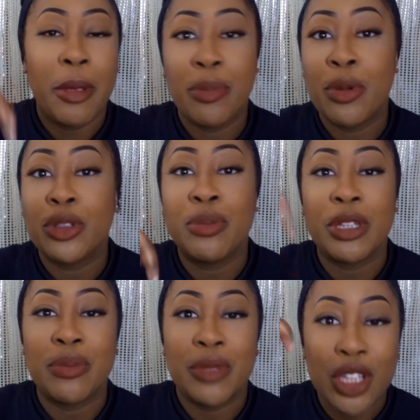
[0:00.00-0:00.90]
put too
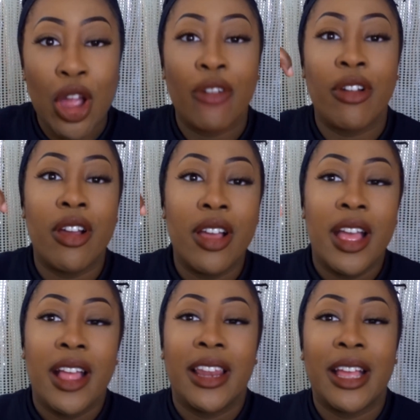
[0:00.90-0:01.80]
much mascara.
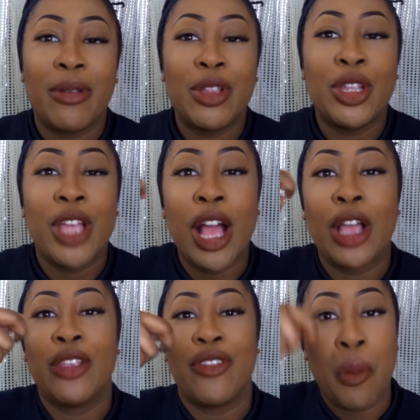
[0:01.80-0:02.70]
Like, when you're
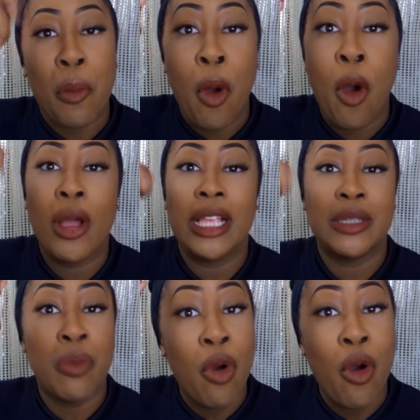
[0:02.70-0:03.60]
younger, you feel more
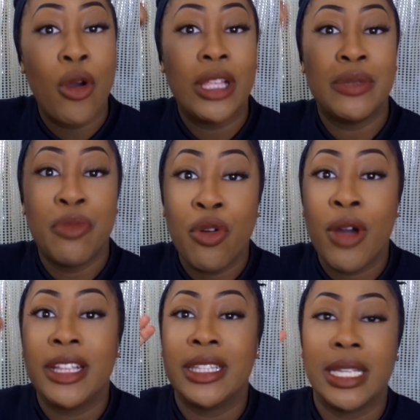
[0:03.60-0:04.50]
is more is
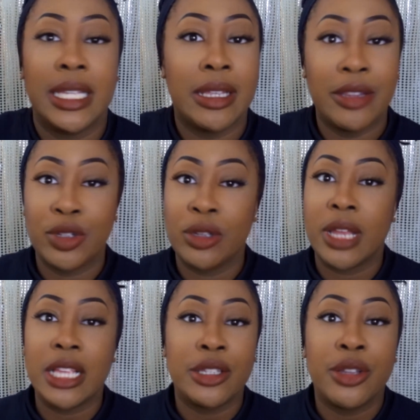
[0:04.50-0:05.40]
more, and you think it gives you a
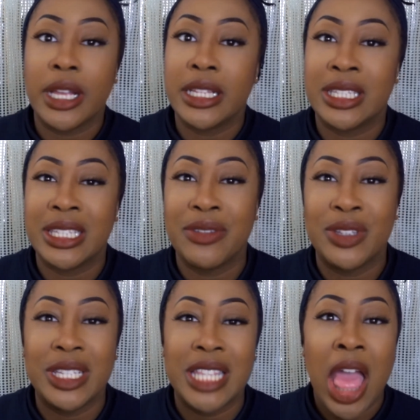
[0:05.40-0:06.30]
nice look, and it just gives
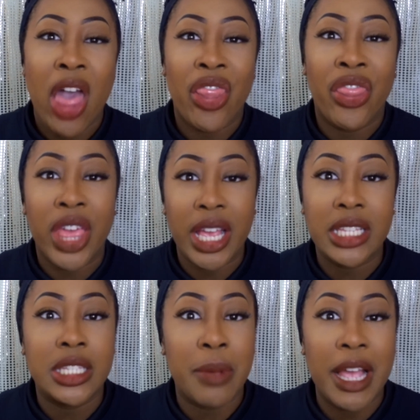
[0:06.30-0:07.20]
you these thick
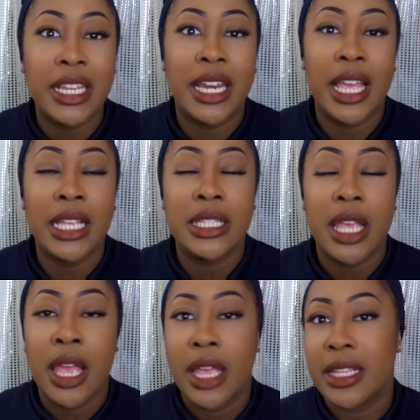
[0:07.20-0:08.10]
spider legs.
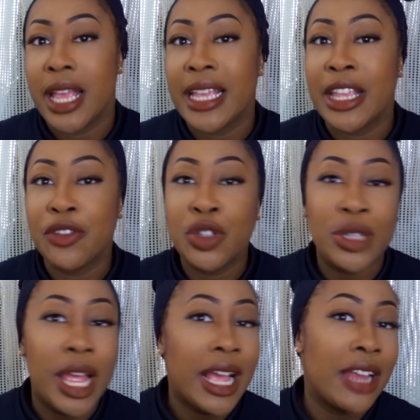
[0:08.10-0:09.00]
Yeah, it gives you
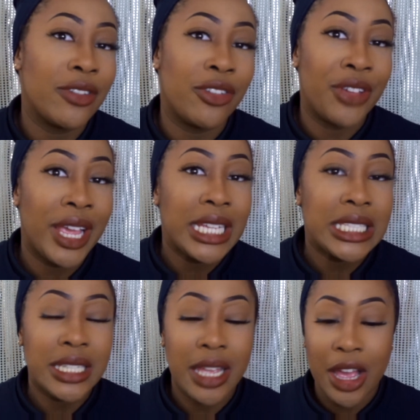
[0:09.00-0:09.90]
that kind of
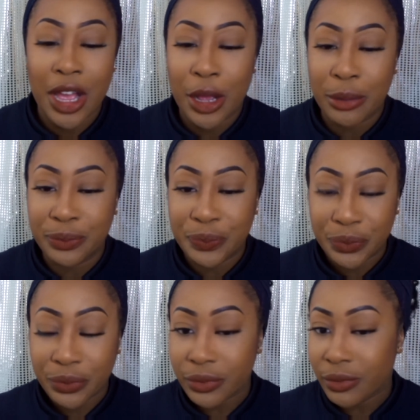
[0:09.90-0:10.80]
effect.
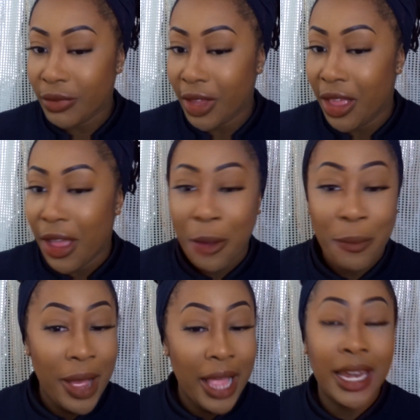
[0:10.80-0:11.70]

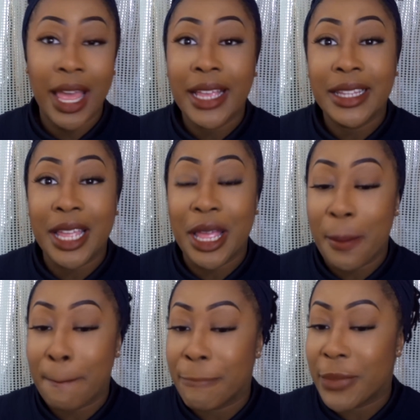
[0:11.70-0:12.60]
But I like
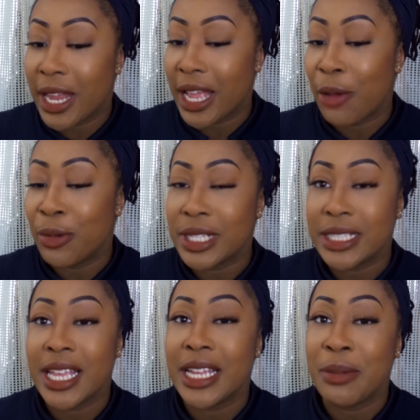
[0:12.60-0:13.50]
them. Like, I was
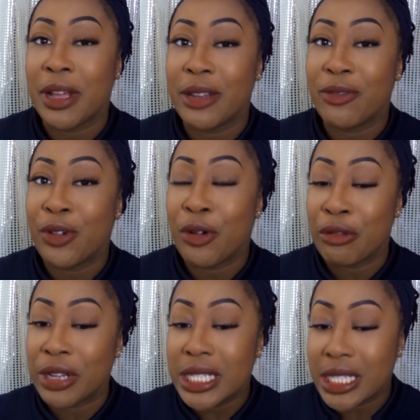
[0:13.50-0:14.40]
excited about them for a
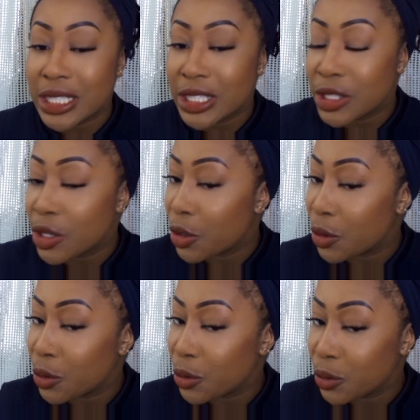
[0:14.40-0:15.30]
reason,
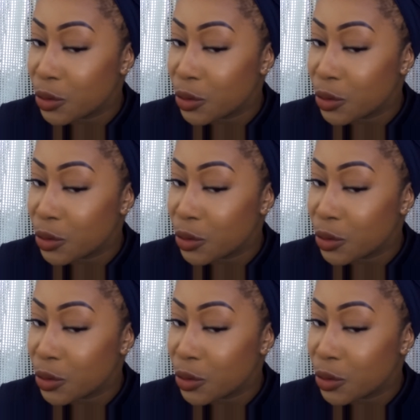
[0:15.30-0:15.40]
so